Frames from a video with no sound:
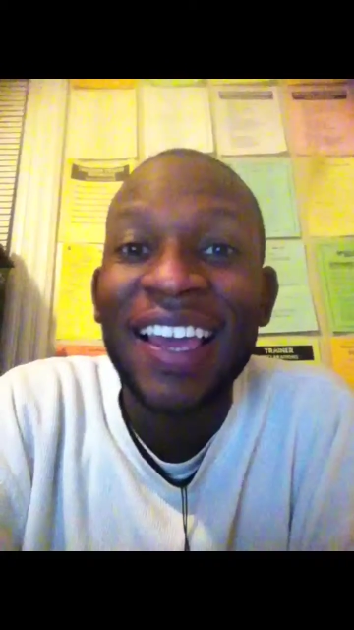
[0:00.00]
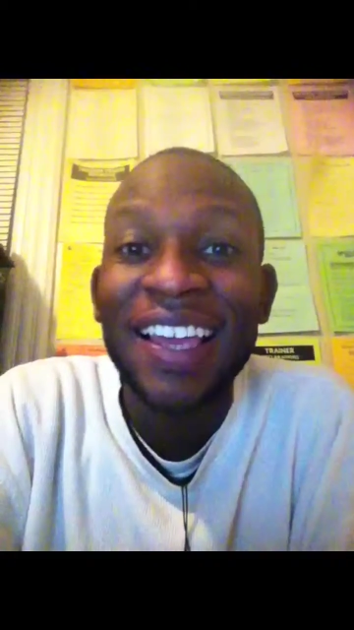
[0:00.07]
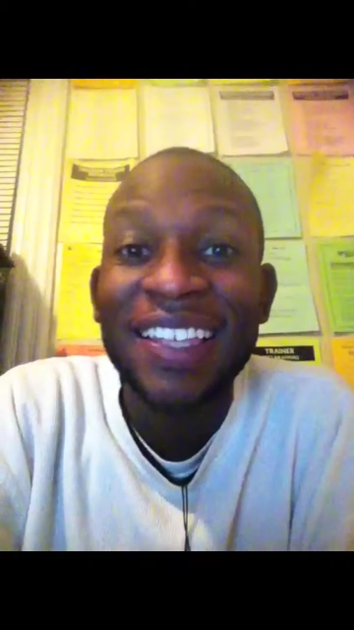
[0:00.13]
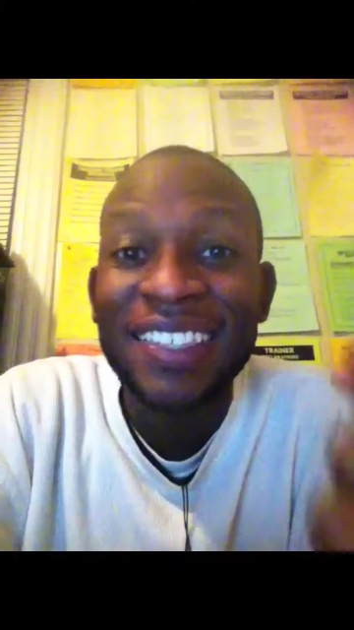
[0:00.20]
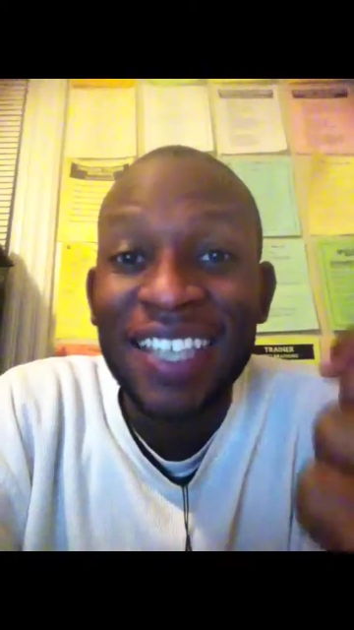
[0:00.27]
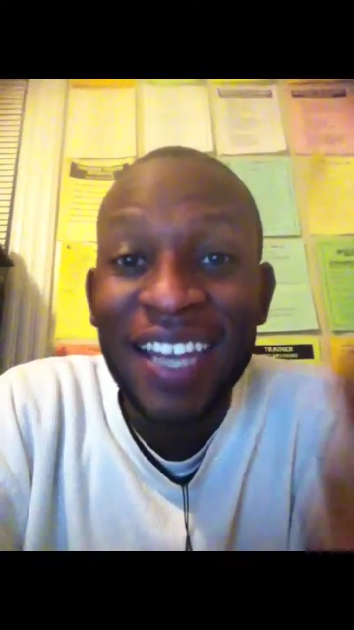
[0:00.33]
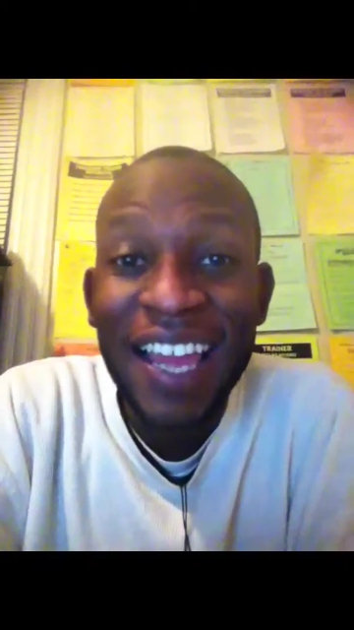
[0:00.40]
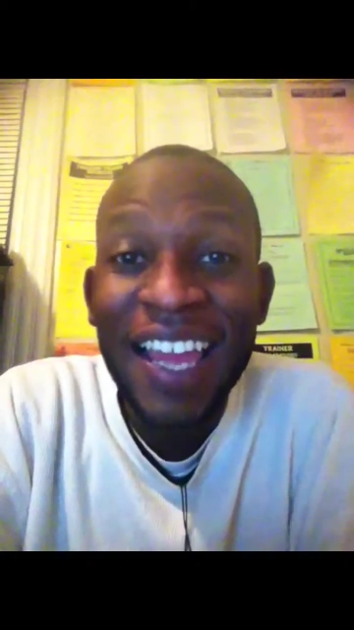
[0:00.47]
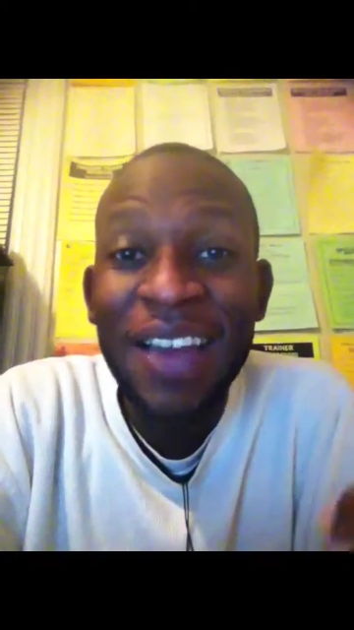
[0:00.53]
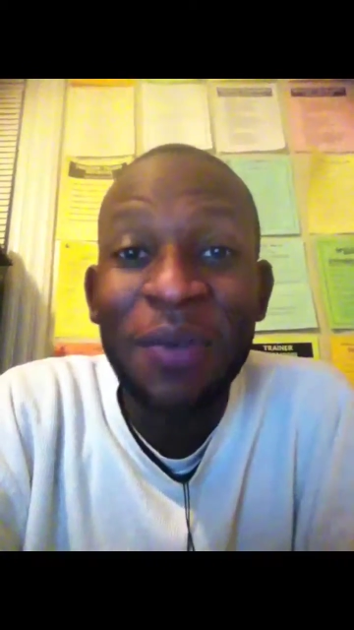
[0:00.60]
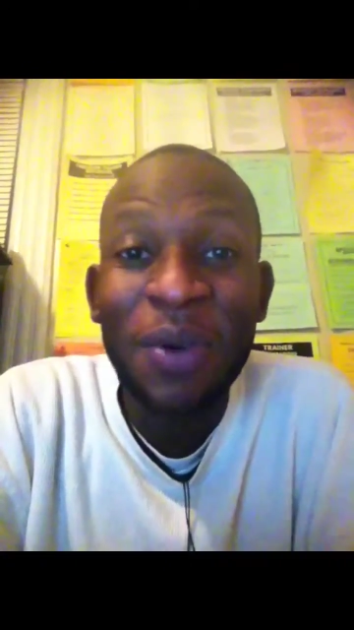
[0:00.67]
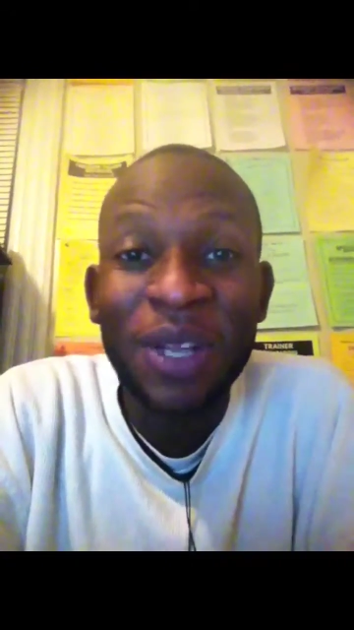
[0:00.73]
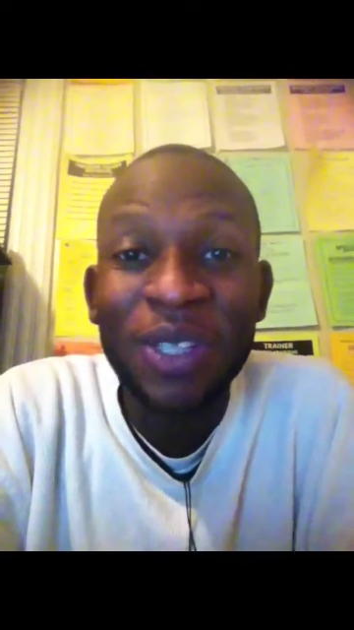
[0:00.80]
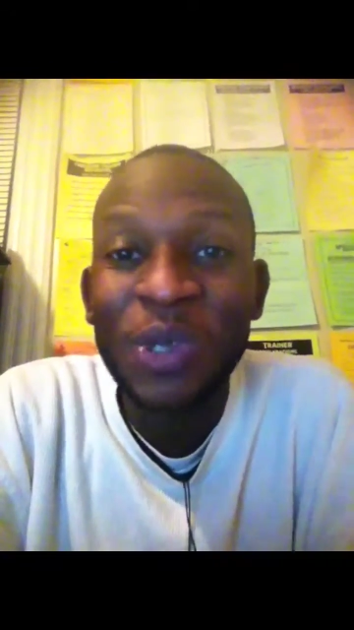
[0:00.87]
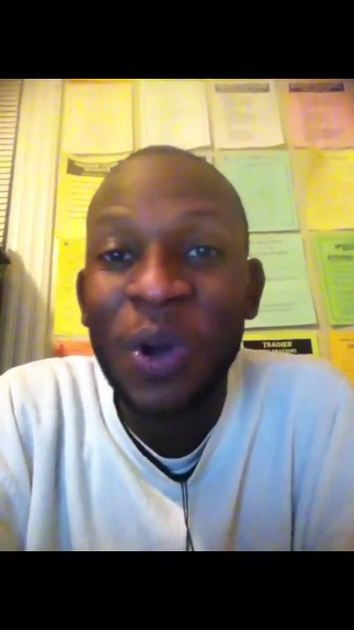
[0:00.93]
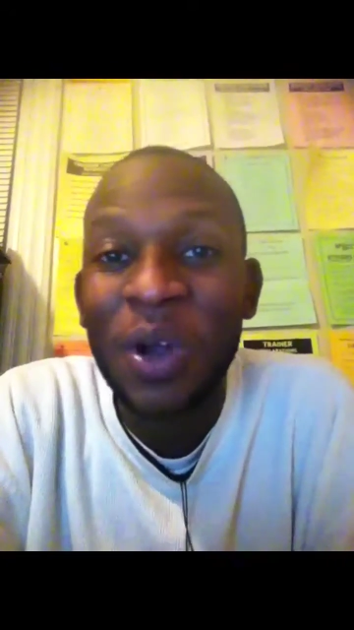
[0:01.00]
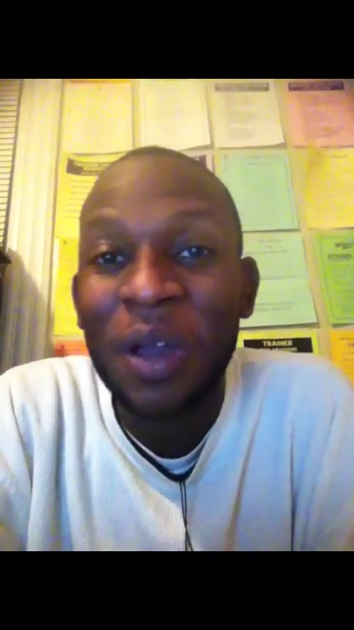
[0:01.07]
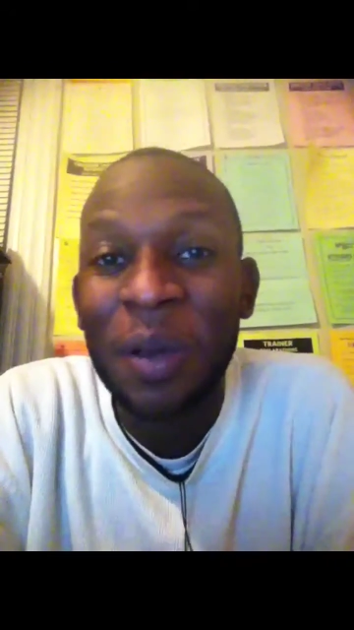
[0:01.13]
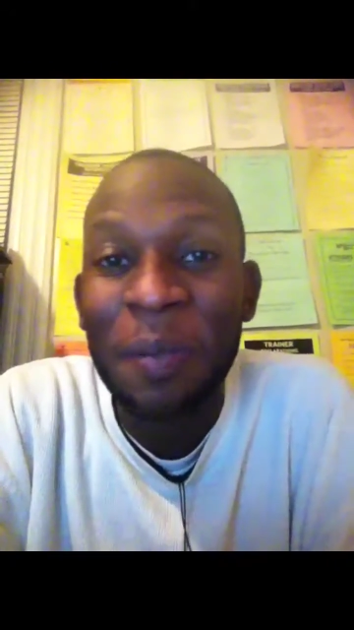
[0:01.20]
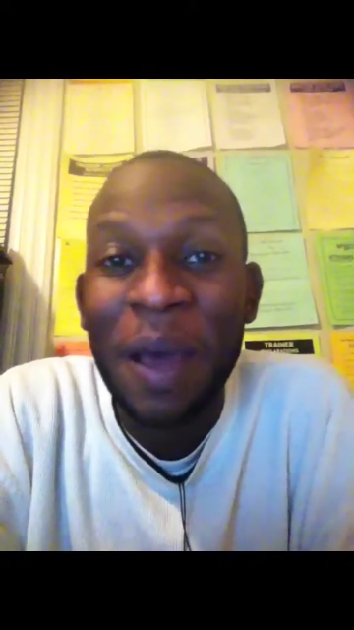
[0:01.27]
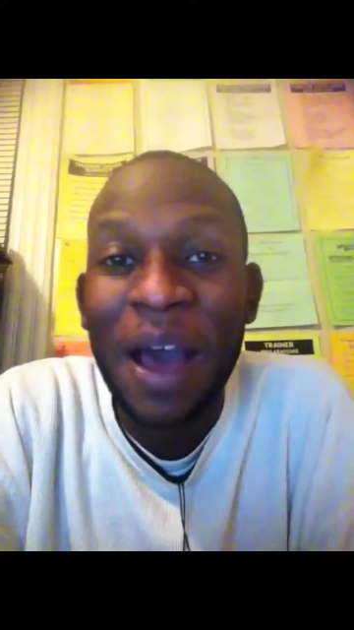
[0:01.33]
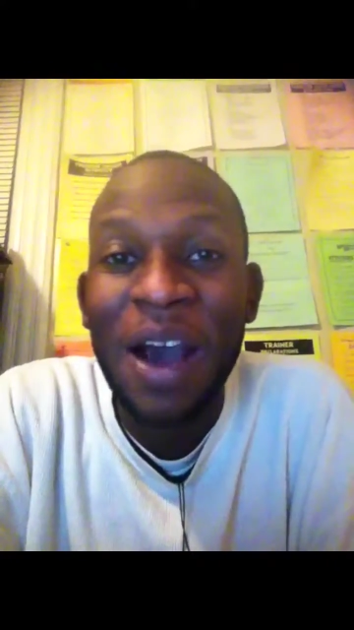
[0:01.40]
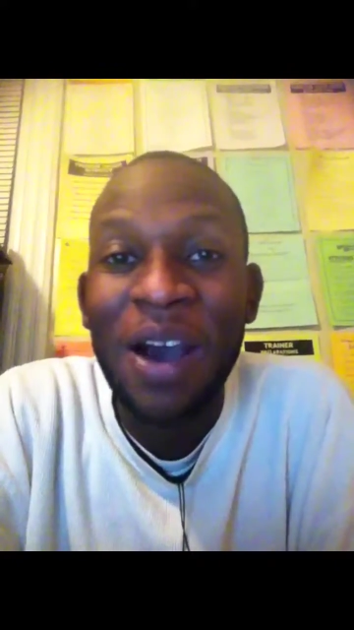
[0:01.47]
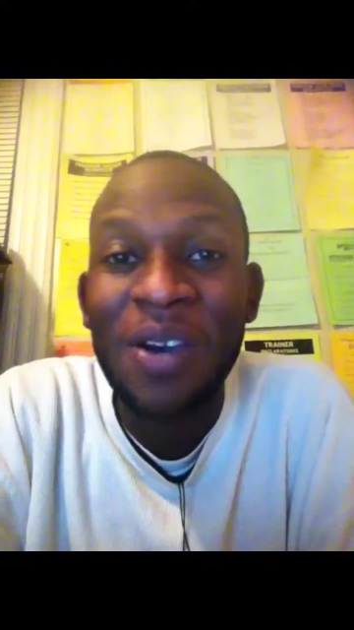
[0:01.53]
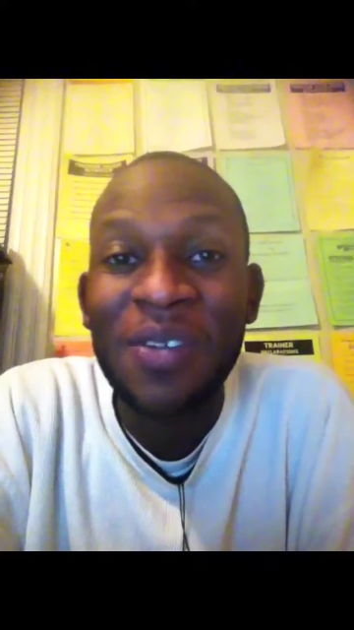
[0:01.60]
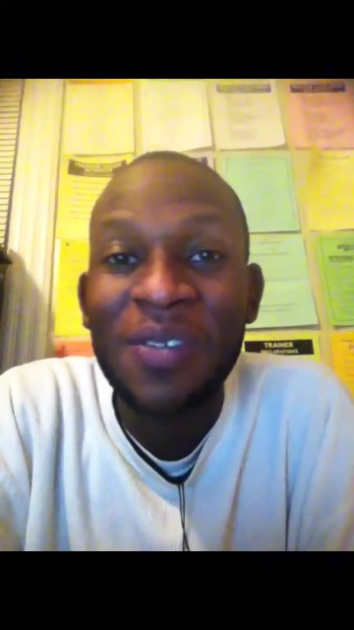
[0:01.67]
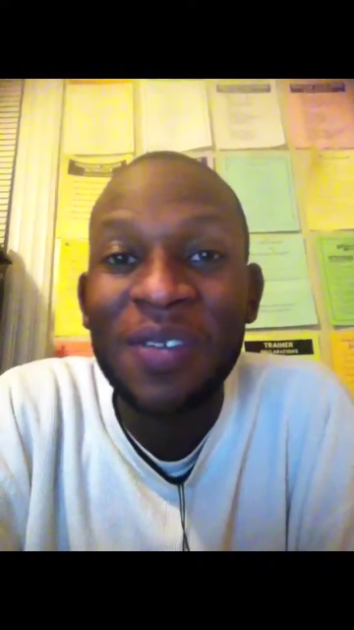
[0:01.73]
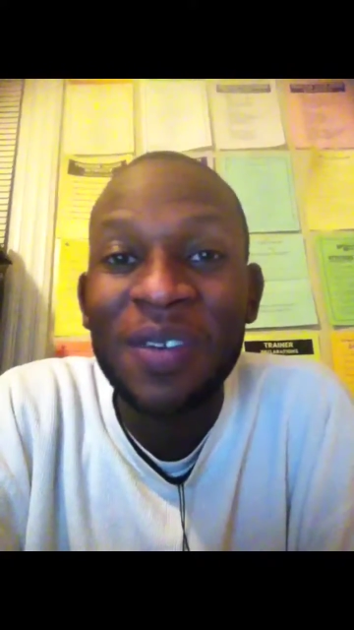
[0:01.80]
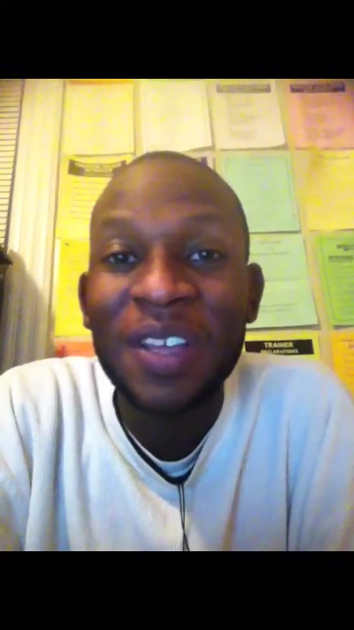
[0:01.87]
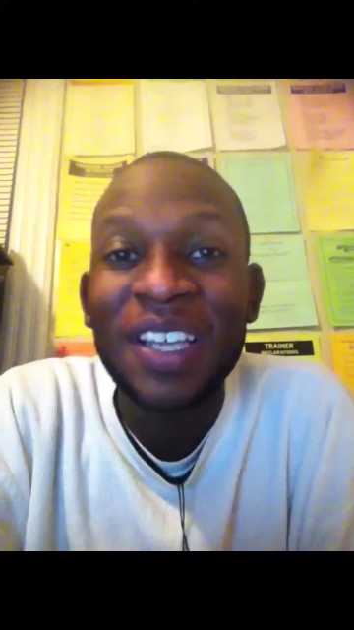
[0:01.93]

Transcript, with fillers: And today I want to talk about